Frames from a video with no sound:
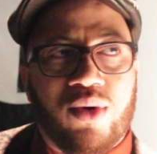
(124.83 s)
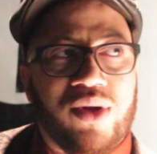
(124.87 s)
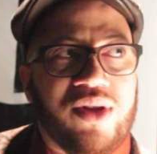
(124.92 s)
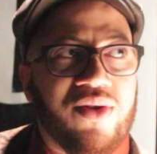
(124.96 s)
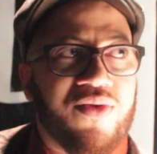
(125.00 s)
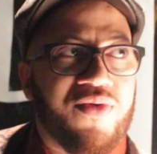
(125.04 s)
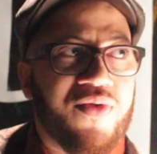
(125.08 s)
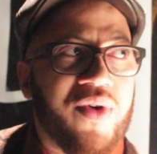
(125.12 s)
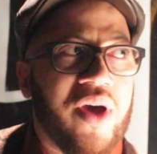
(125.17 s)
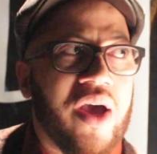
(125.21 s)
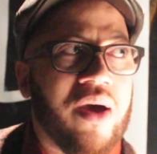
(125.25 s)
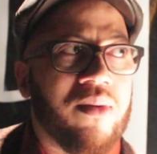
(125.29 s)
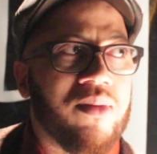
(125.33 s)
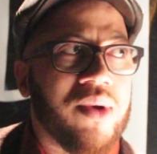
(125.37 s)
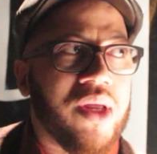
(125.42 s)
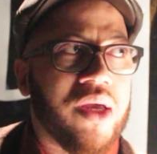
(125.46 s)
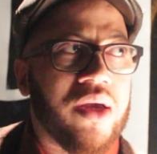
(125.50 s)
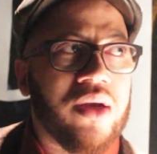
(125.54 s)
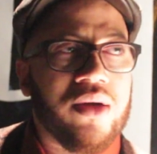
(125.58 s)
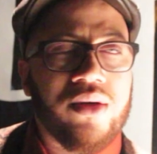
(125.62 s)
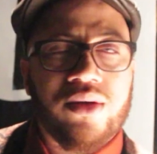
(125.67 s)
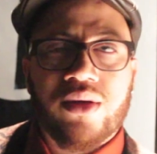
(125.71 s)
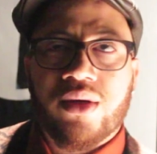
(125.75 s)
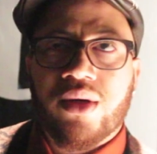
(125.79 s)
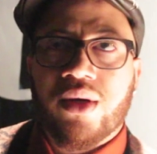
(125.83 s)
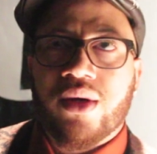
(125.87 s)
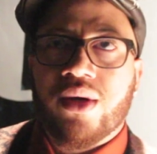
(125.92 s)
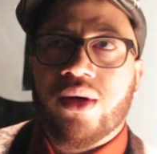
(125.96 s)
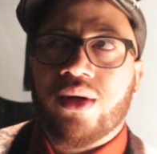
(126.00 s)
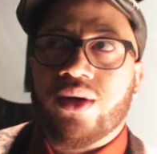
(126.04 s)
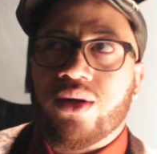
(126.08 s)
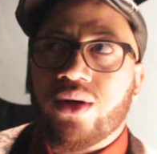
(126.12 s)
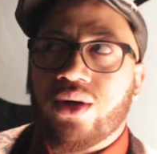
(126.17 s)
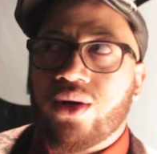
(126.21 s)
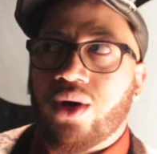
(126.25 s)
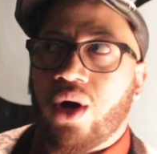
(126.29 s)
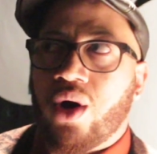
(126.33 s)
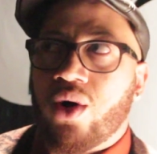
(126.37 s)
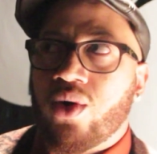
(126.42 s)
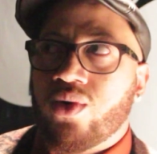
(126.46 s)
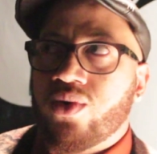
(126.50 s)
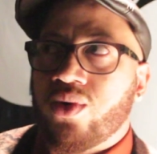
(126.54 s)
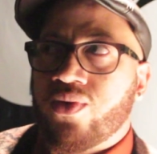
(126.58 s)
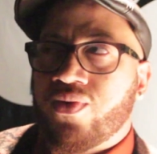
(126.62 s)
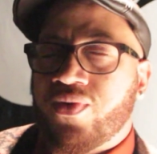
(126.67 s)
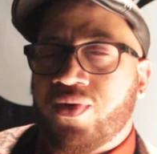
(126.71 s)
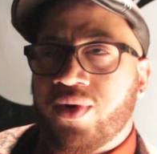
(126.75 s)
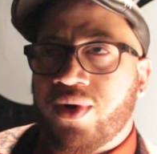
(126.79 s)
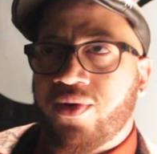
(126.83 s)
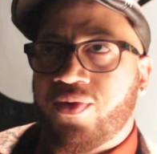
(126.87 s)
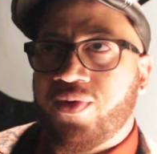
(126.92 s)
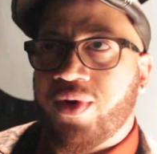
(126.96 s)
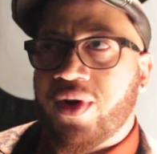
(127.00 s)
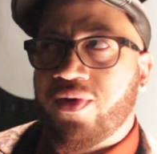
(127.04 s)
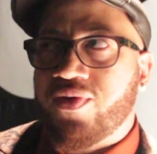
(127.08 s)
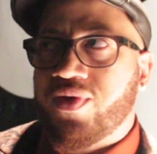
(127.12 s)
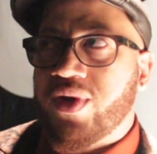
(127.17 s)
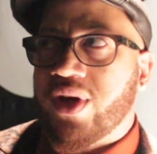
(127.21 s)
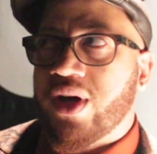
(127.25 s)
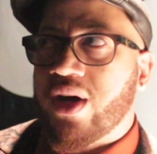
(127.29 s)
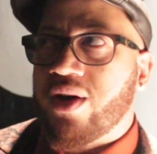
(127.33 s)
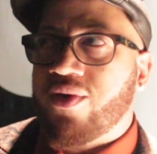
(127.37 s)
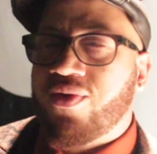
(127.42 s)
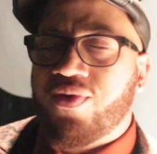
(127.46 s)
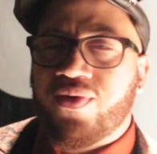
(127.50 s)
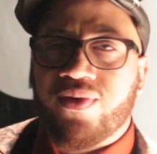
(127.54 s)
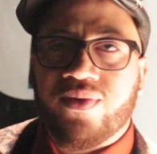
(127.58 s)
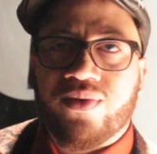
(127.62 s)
with the family, you know, for the fiftieth.